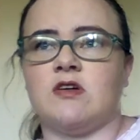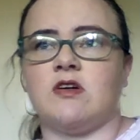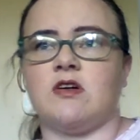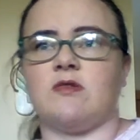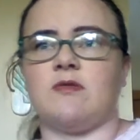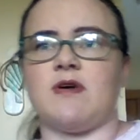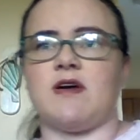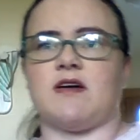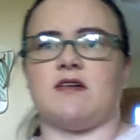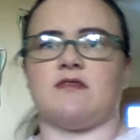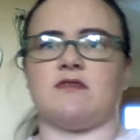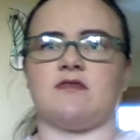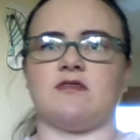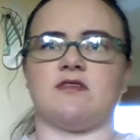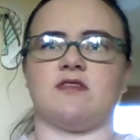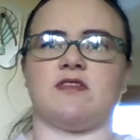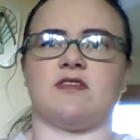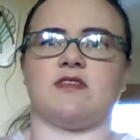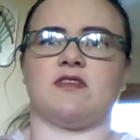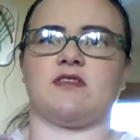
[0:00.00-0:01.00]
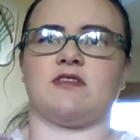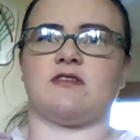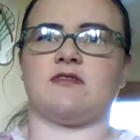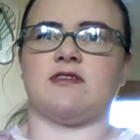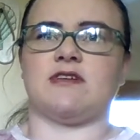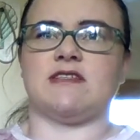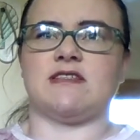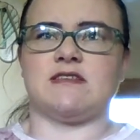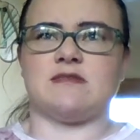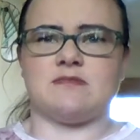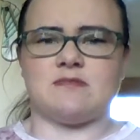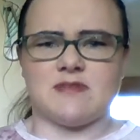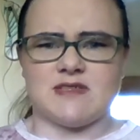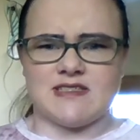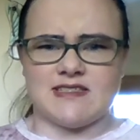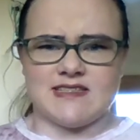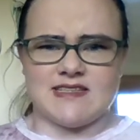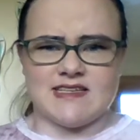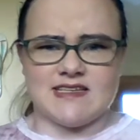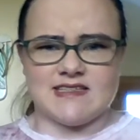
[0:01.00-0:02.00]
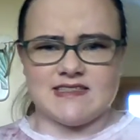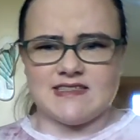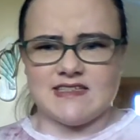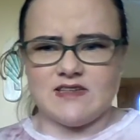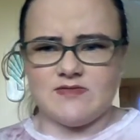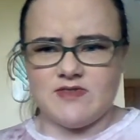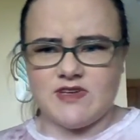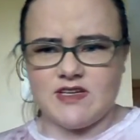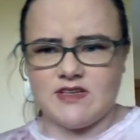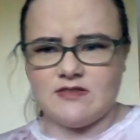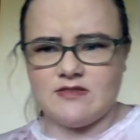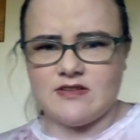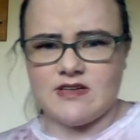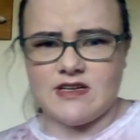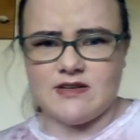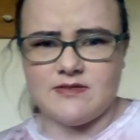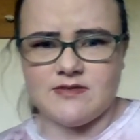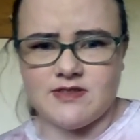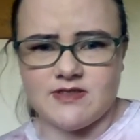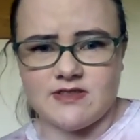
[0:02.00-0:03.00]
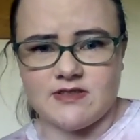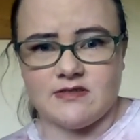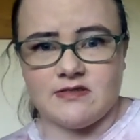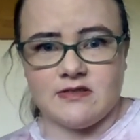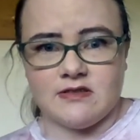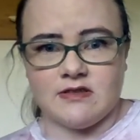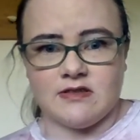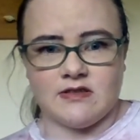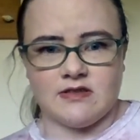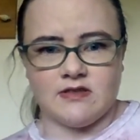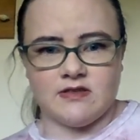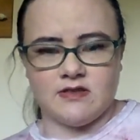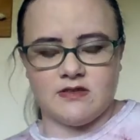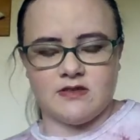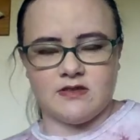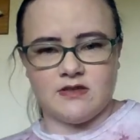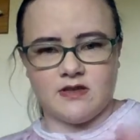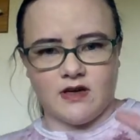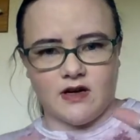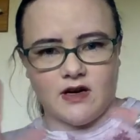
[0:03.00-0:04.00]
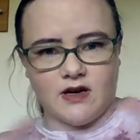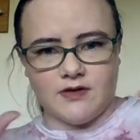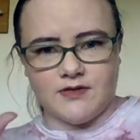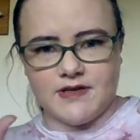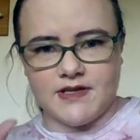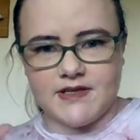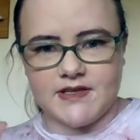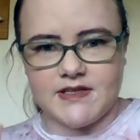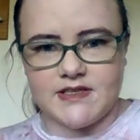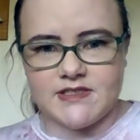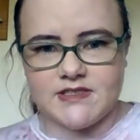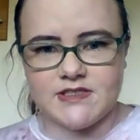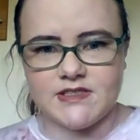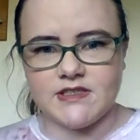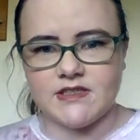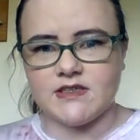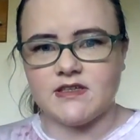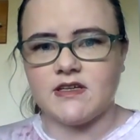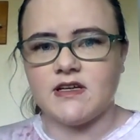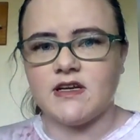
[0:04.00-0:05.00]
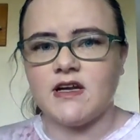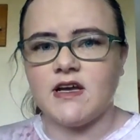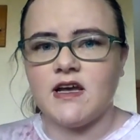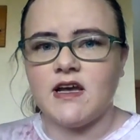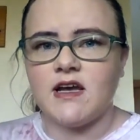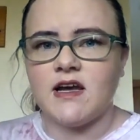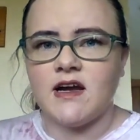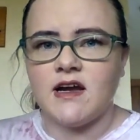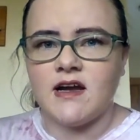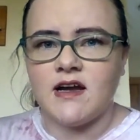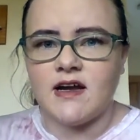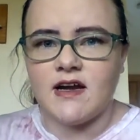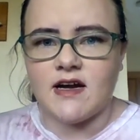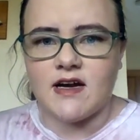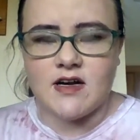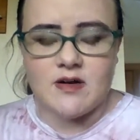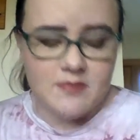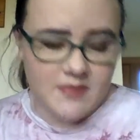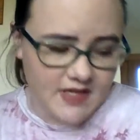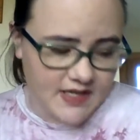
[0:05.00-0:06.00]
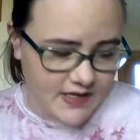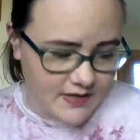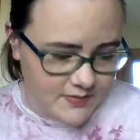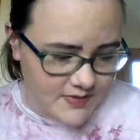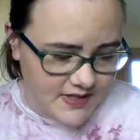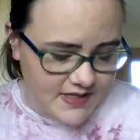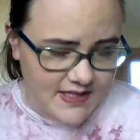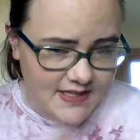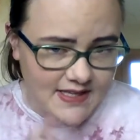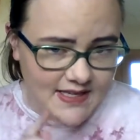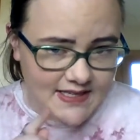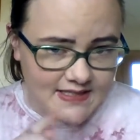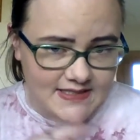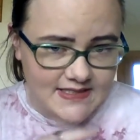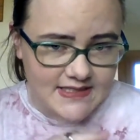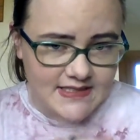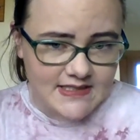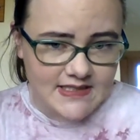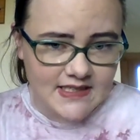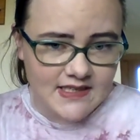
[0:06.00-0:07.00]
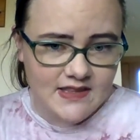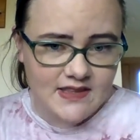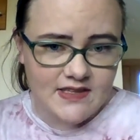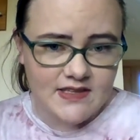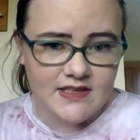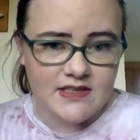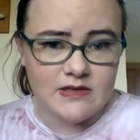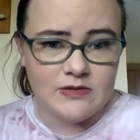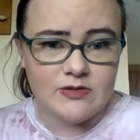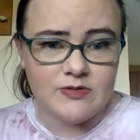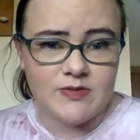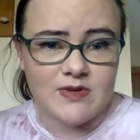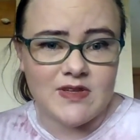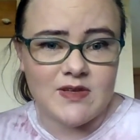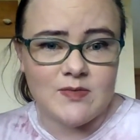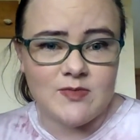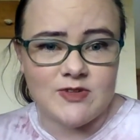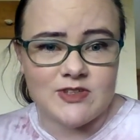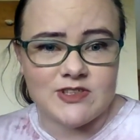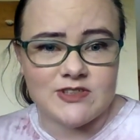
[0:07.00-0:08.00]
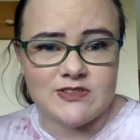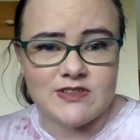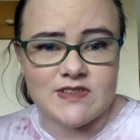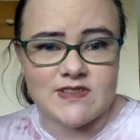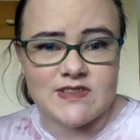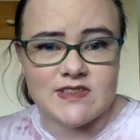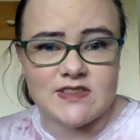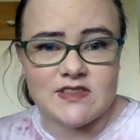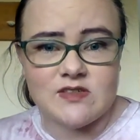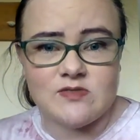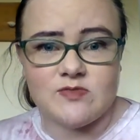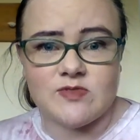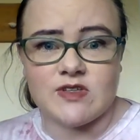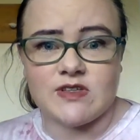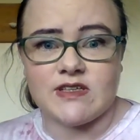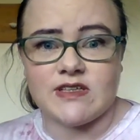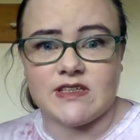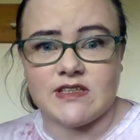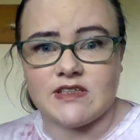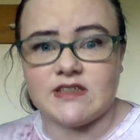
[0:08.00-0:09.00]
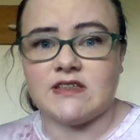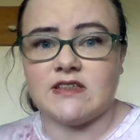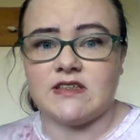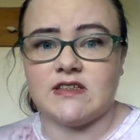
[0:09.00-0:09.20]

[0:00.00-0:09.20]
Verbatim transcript: around Christmas, Thanksgiving when I was hauling last year. Um, and I really liked it. I think it was really moisturizing and really,